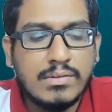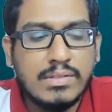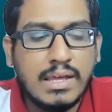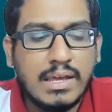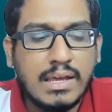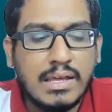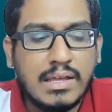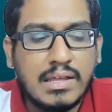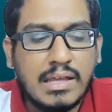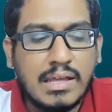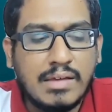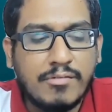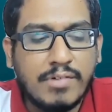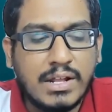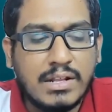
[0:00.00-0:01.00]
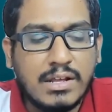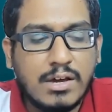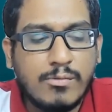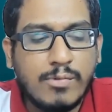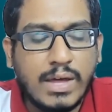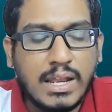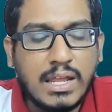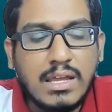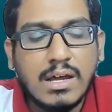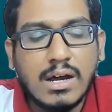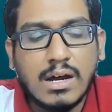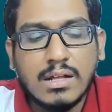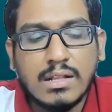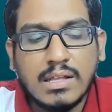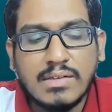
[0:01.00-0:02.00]
they when they are very
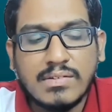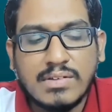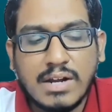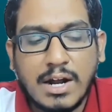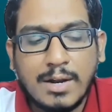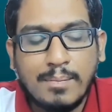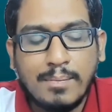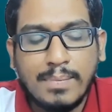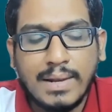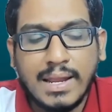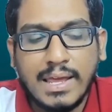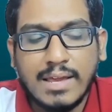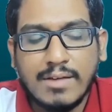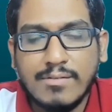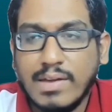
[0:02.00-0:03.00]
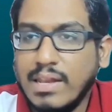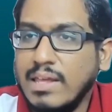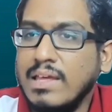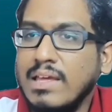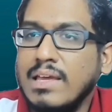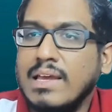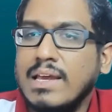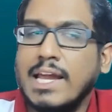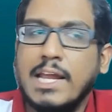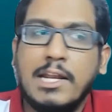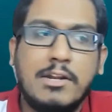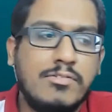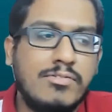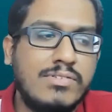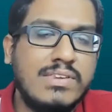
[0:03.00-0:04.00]
young, they start playing very
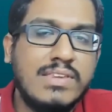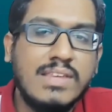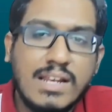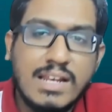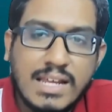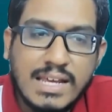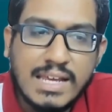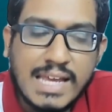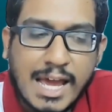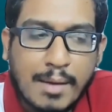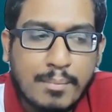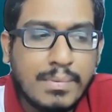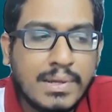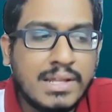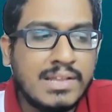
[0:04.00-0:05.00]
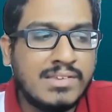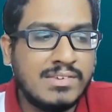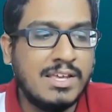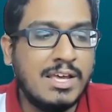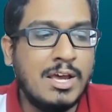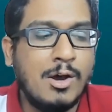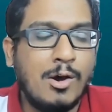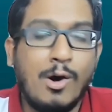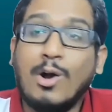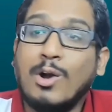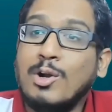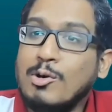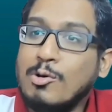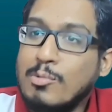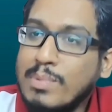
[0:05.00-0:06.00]
kind of silly gambits or
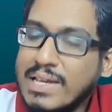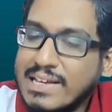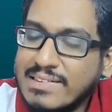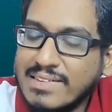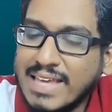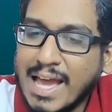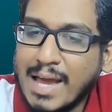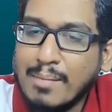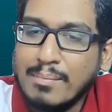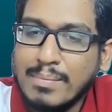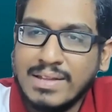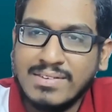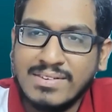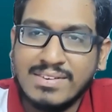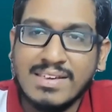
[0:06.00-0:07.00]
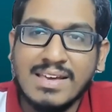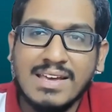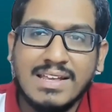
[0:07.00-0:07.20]
dubious gambits.